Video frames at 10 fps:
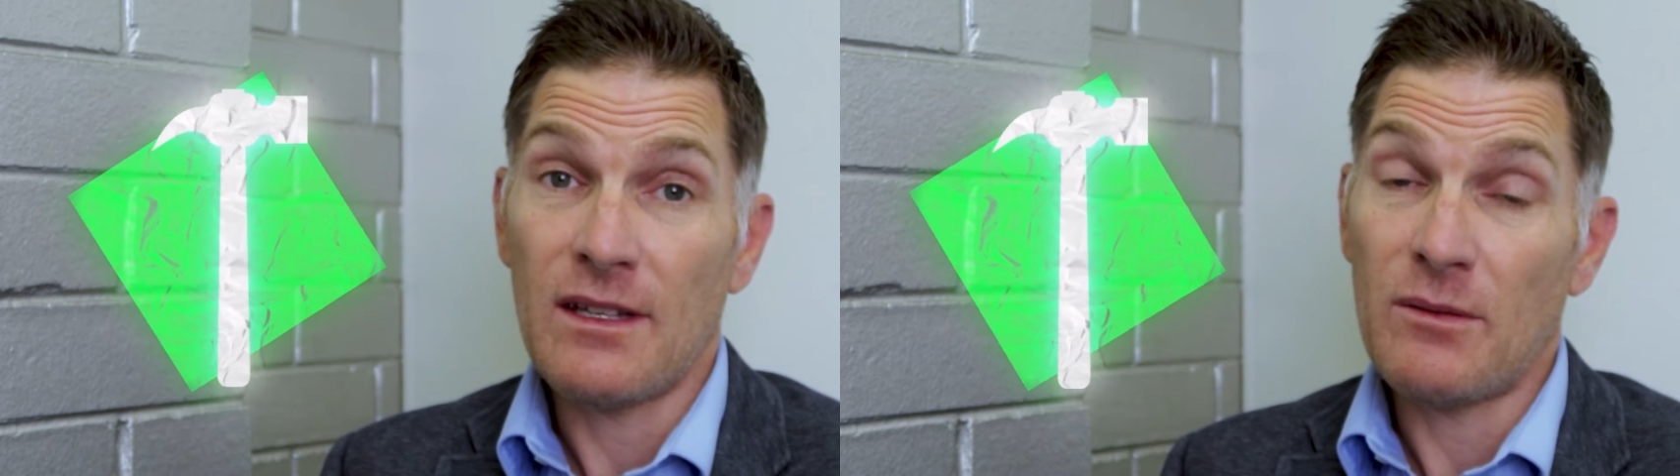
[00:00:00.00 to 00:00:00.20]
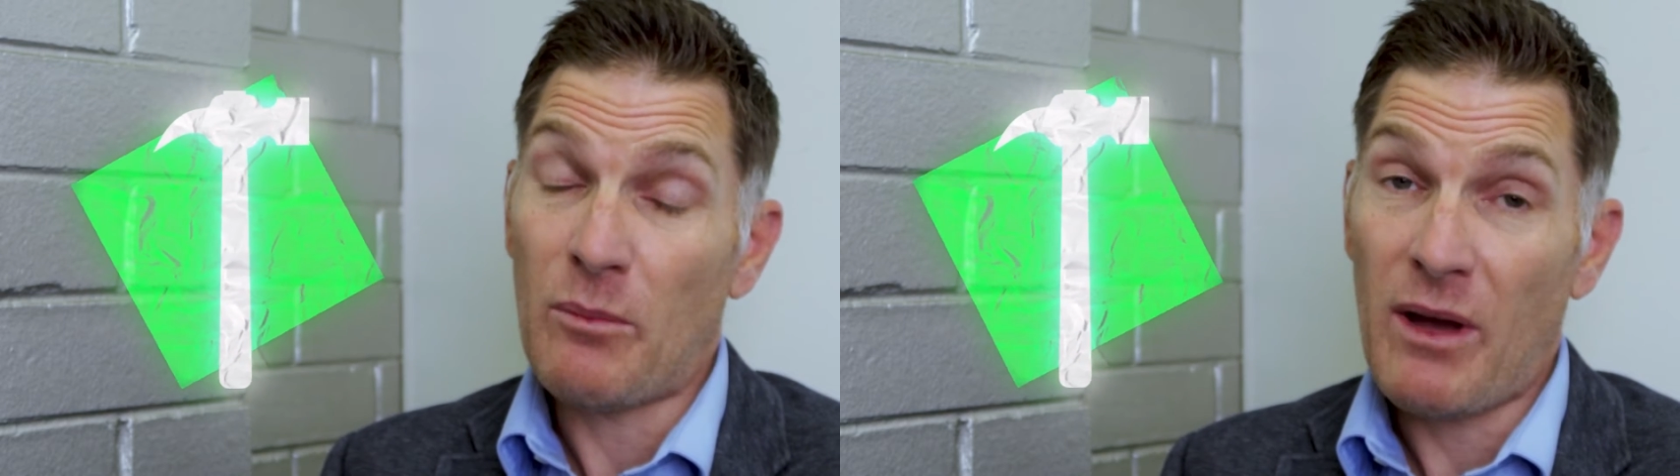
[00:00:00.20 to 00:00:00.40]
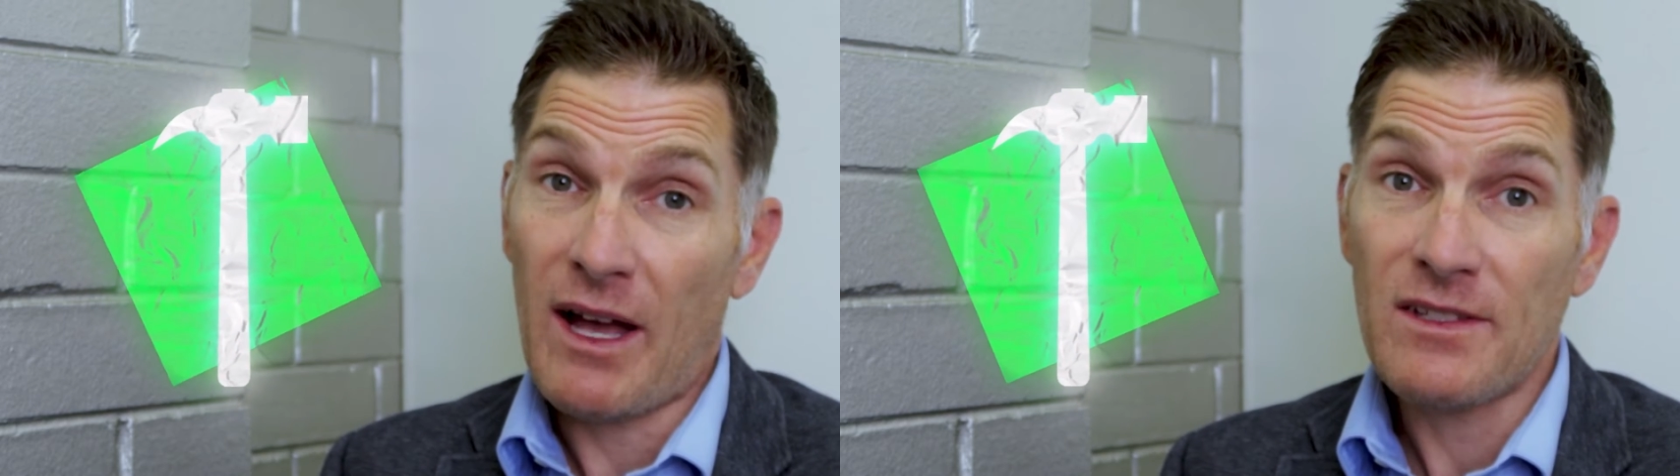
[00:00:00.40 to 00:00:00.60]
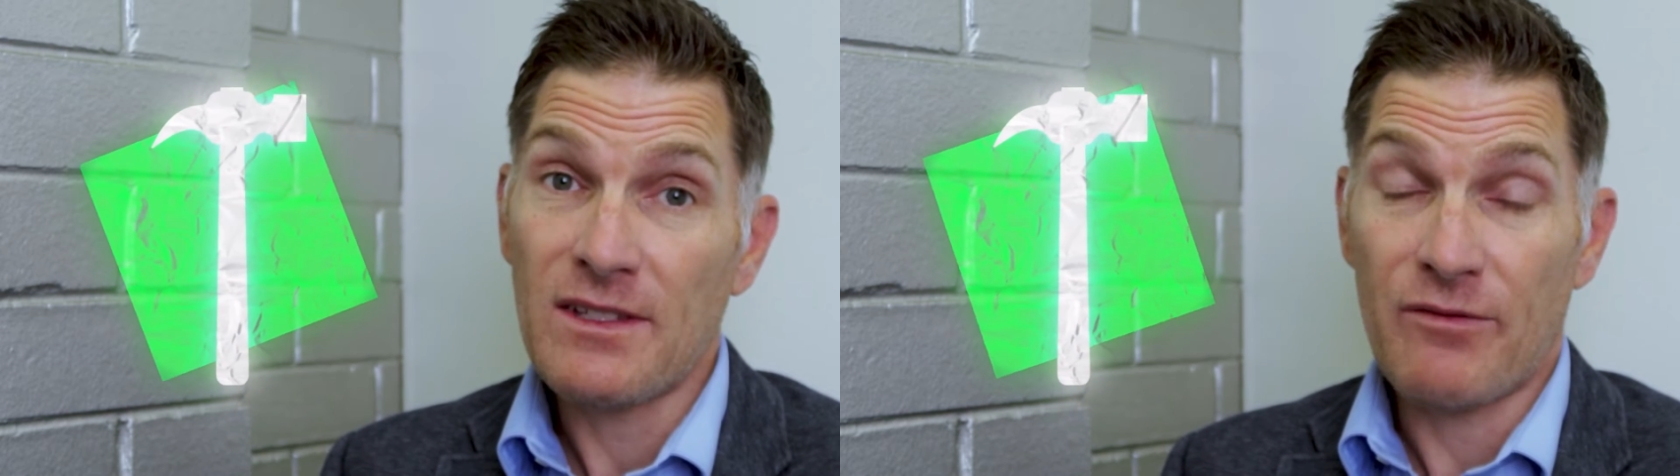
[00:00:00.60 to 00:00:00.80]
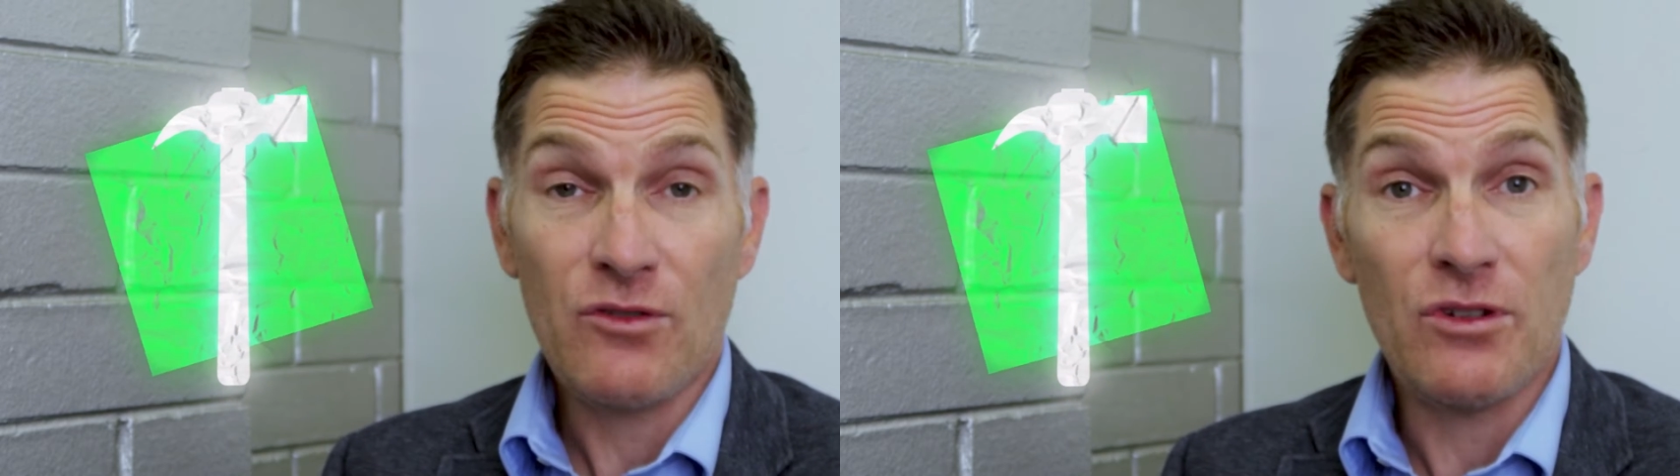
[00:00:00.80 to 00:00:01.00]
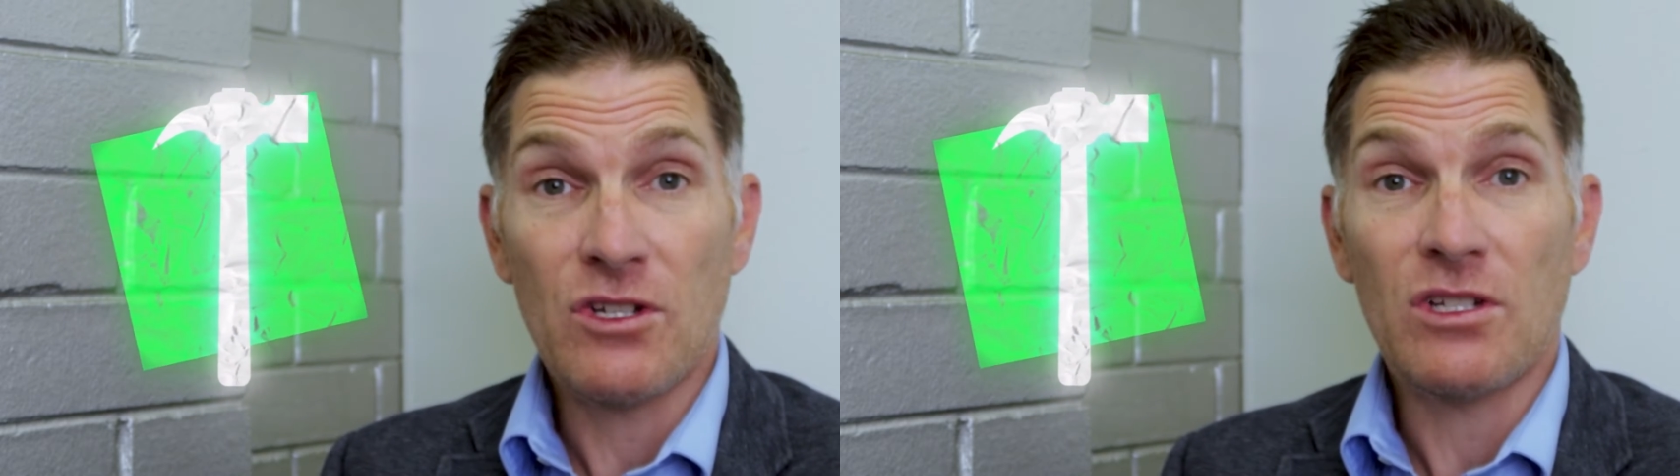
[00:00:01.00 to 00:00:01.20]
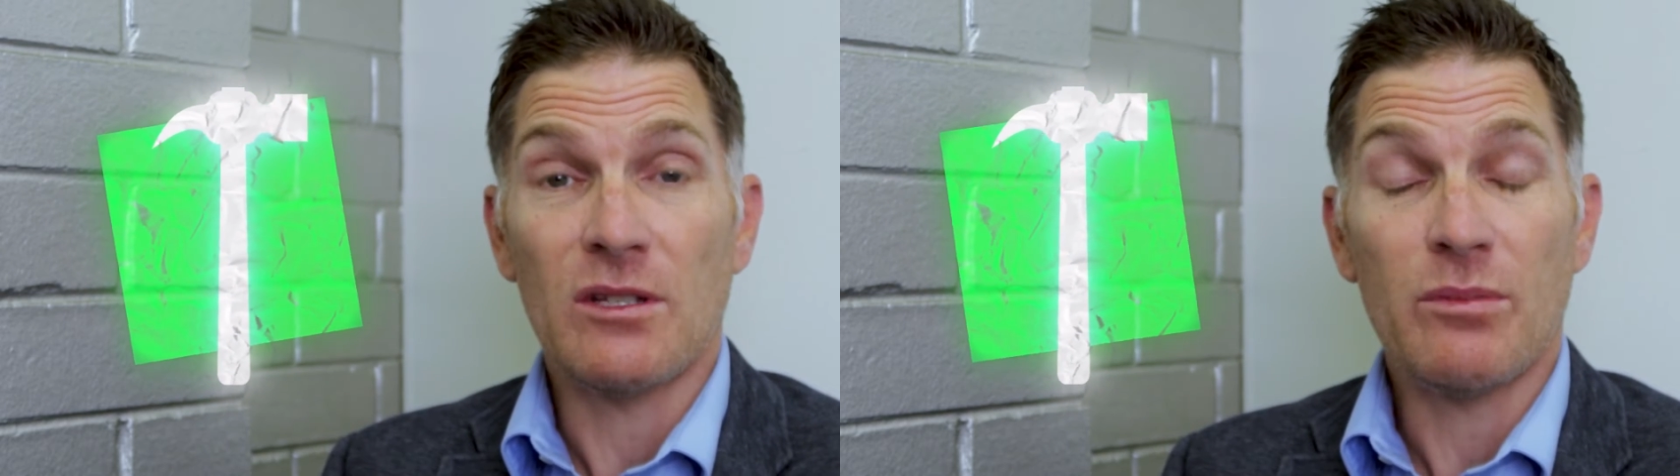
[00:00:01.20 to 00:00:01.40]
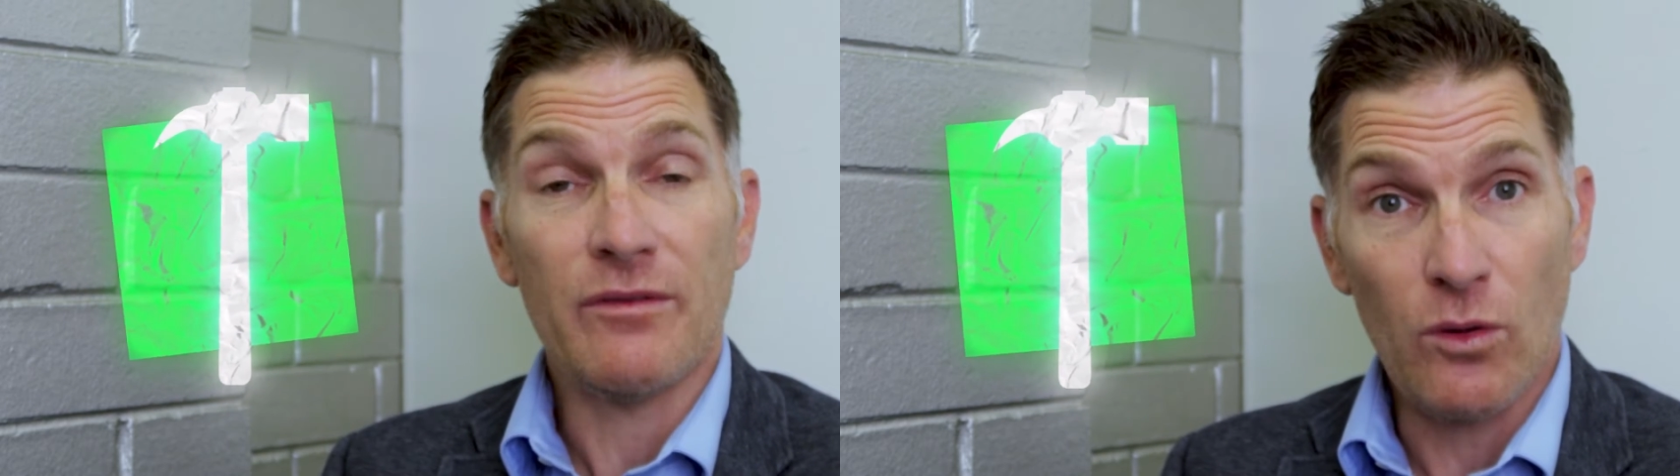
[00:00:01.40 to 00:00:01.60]
in the past they've
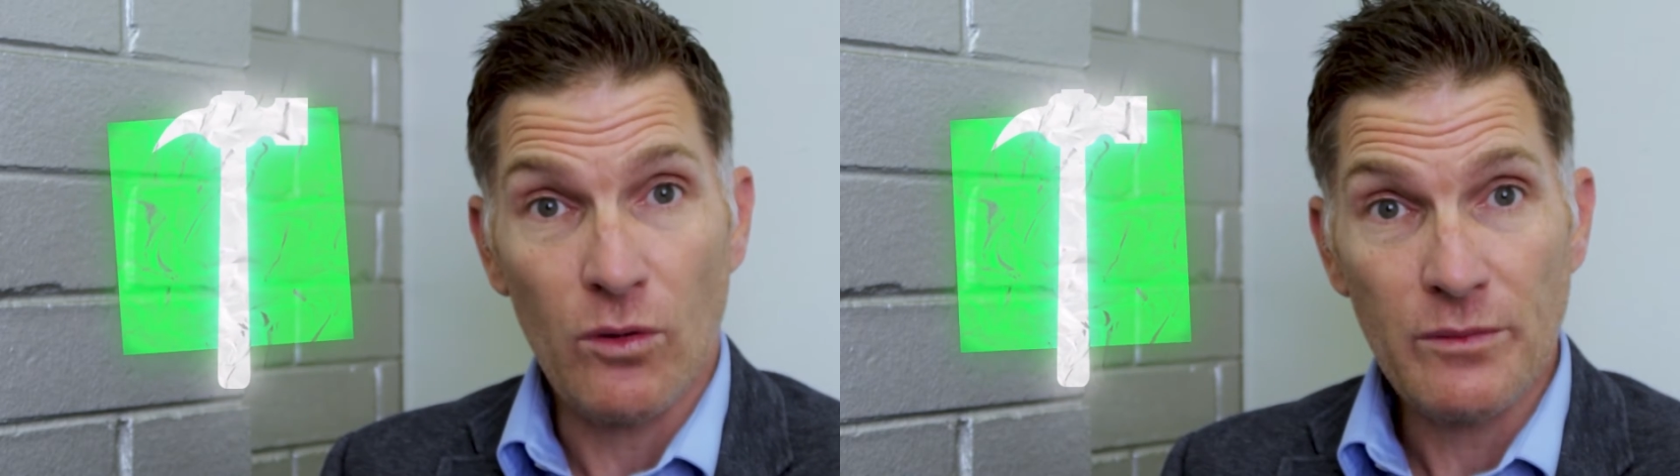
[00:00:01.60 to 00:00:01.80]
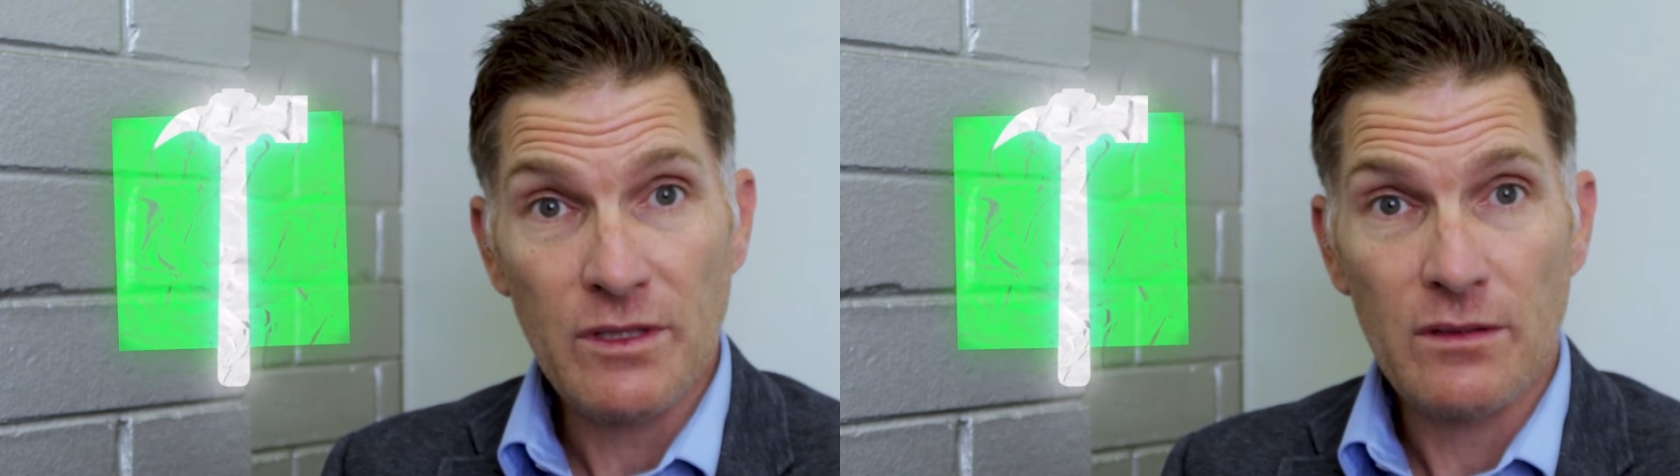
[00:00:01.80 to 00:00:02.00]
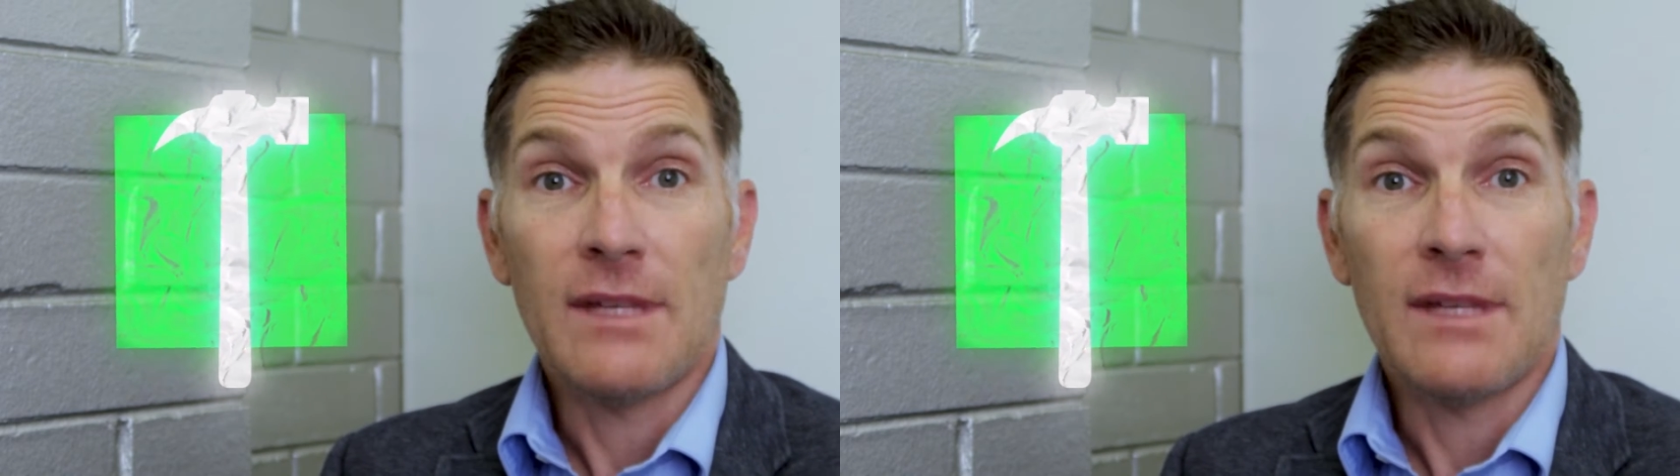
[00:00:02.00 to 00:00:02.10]
traditionally performed.